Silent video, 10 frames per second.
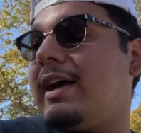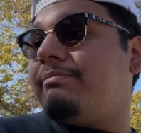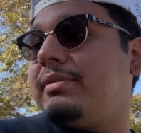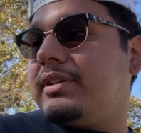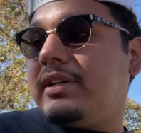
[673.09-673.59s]

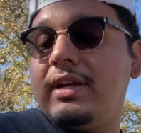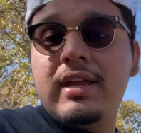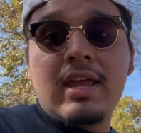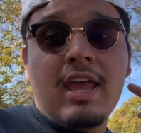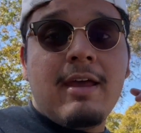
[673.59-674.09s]
But
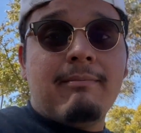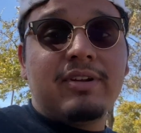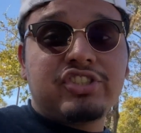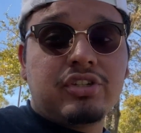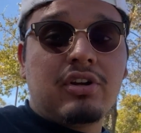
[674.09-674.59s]
make
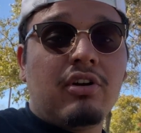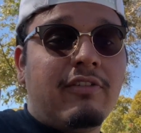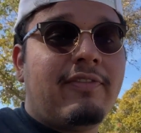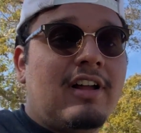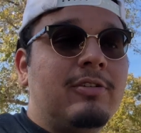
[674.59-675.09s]
sure to go
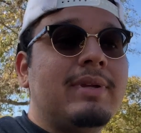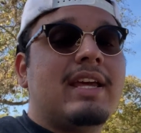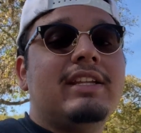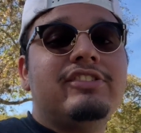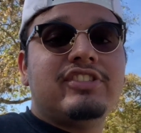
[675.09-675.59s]
follow me at
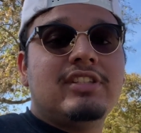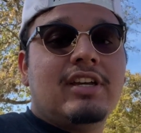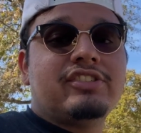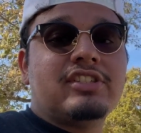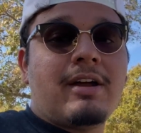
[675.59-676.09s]
Easy Does
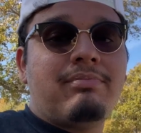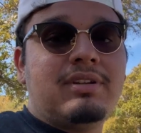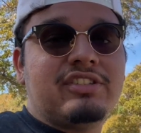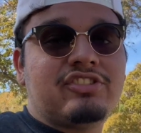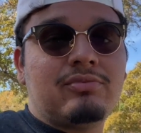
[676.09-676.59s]
It. I'll put it
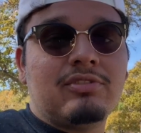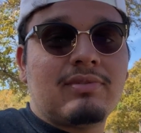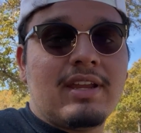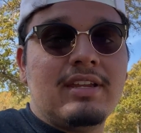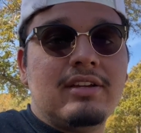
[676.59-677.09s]
somewhere right
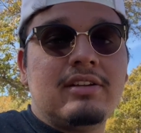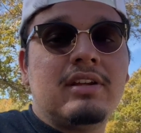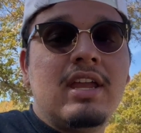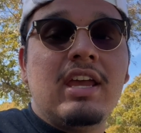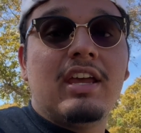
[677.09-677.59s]
here,
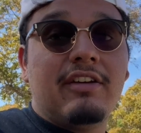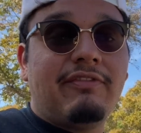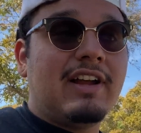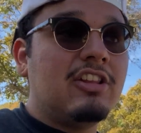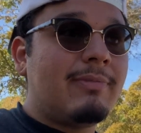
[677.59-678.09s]
and
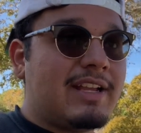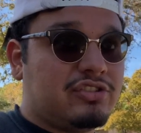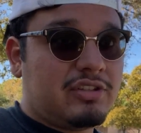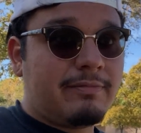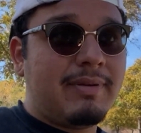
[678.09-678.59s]
follow my
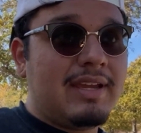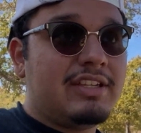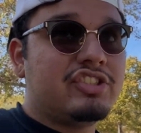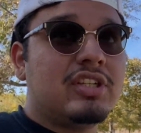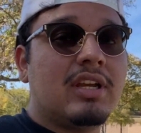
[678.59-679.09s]
truck page
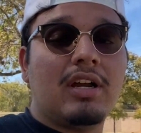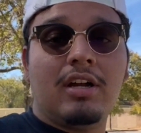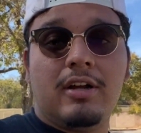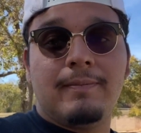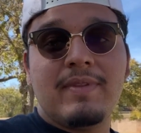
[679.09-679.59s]

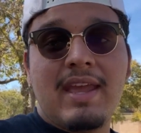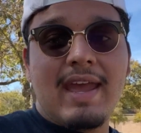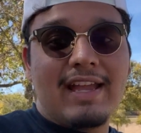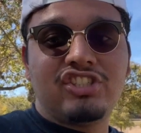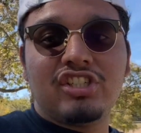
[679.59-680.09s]

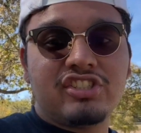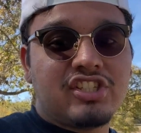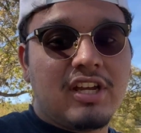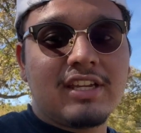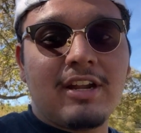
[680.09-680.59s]
at Just
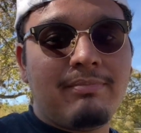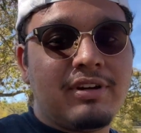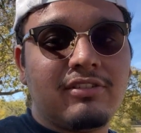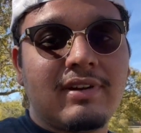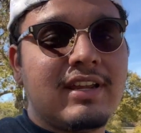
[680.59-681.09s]
Tucking. I'll put it
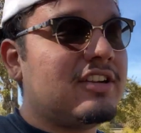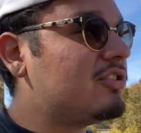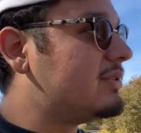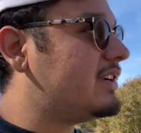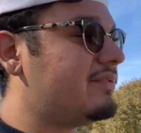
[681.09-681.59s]
right here or
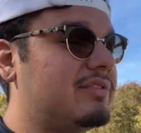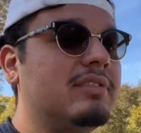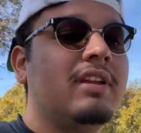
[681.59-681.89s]
whatever.